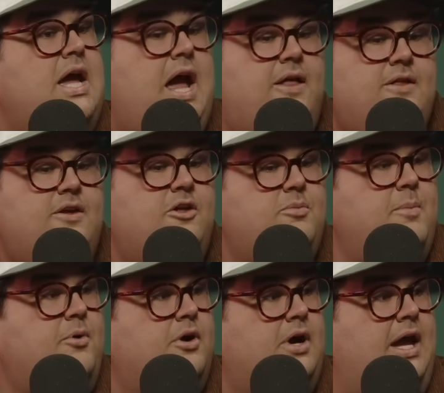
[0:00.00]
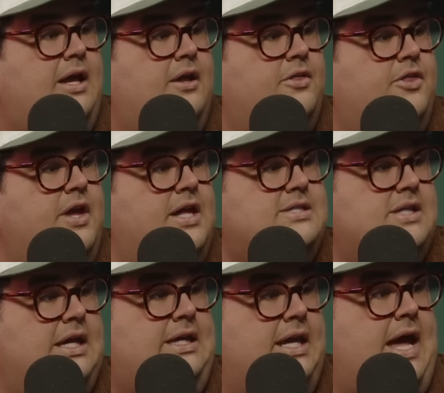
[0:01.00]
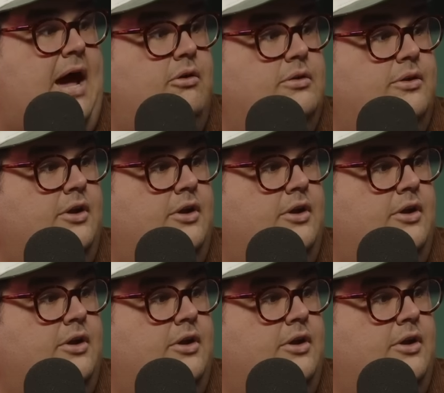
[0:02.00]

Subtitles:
And then the other people are like, it's like, get out.